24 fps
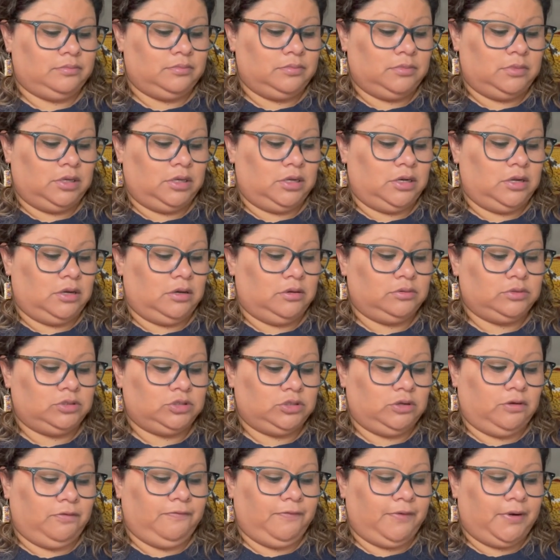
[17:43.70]
you know,
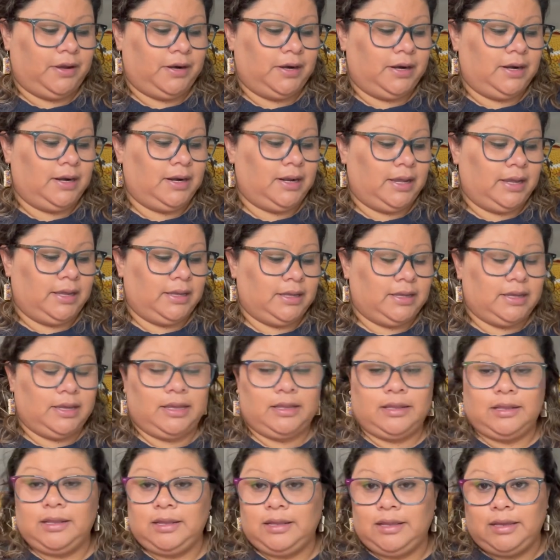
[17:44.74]
so far I like
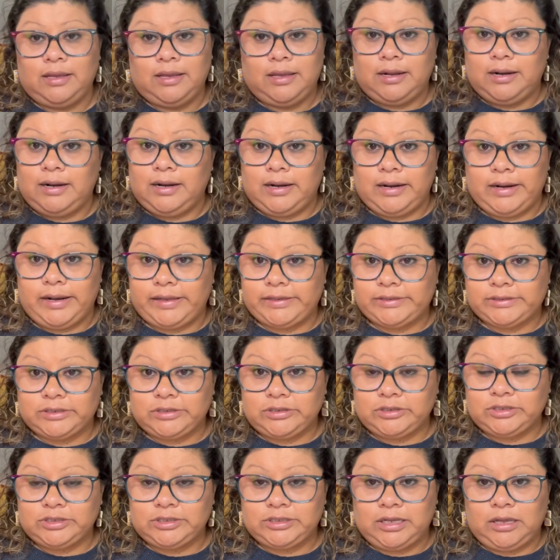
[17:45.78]
it. Let's
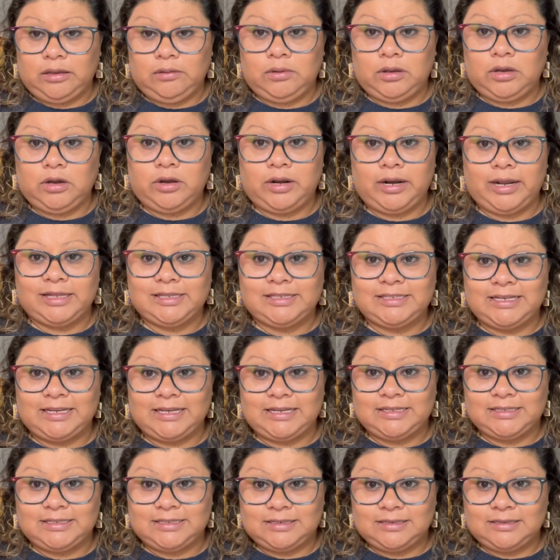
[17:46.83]
go see. We're gonna
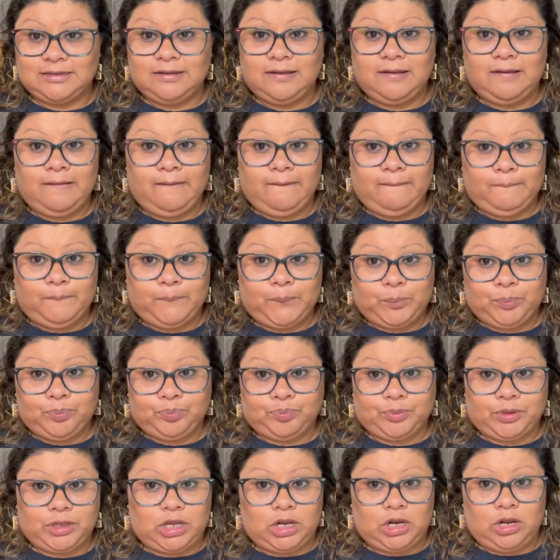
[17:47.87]
test,
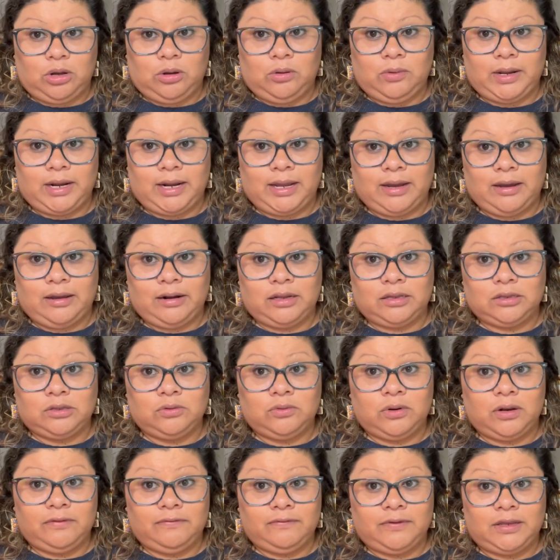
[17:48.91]
you know, when I'm gonna
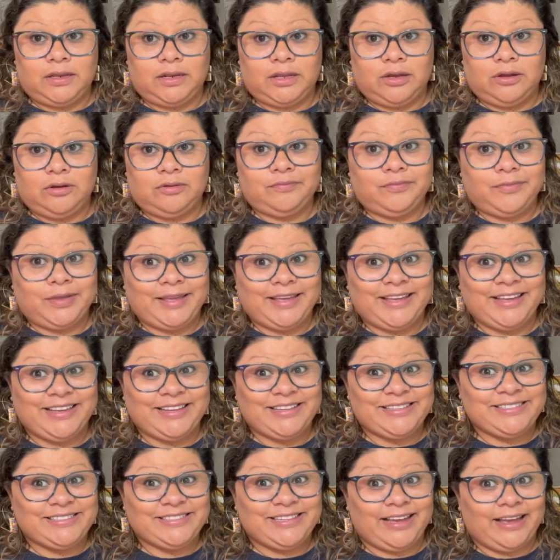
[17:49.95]
do the video
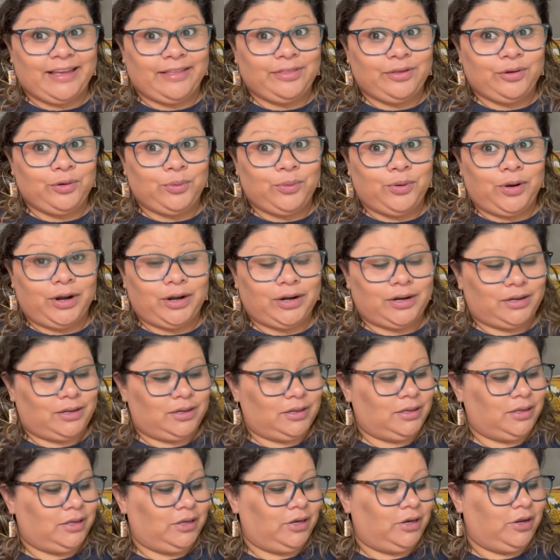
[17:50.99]
and see how they work.
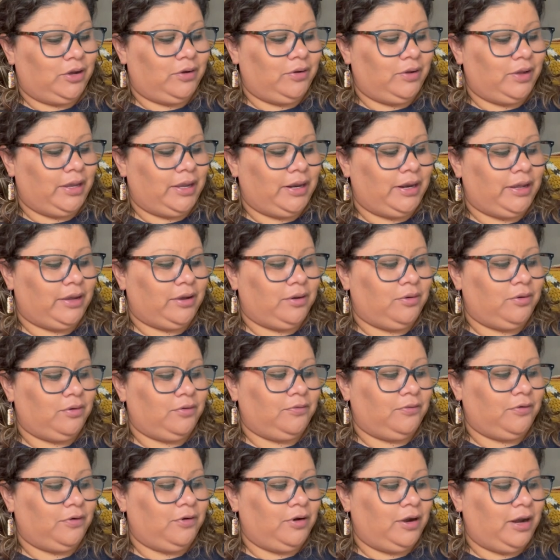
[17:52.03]
You know, it is
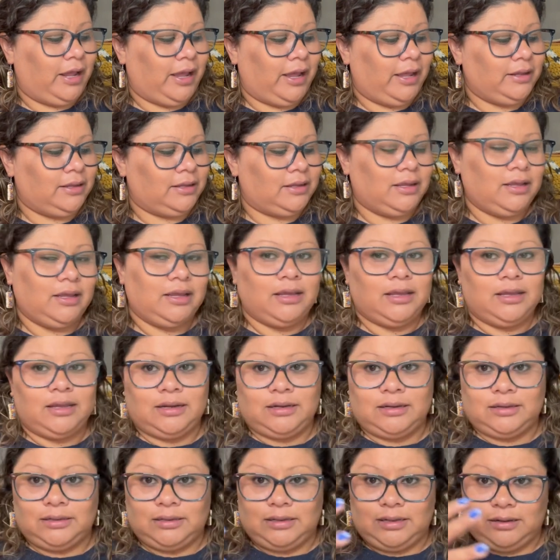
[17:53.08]
good or not.
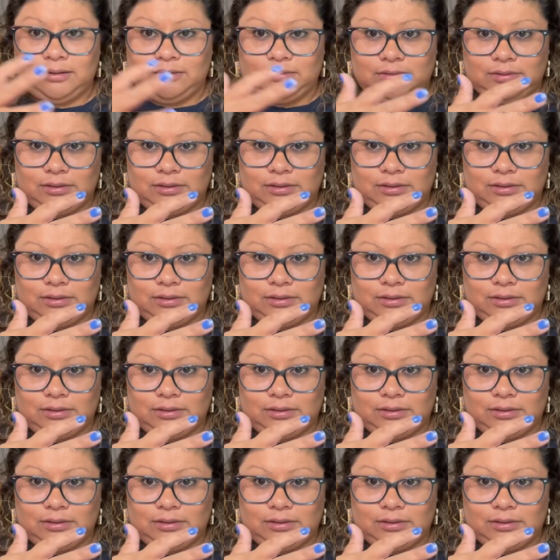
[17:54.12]
The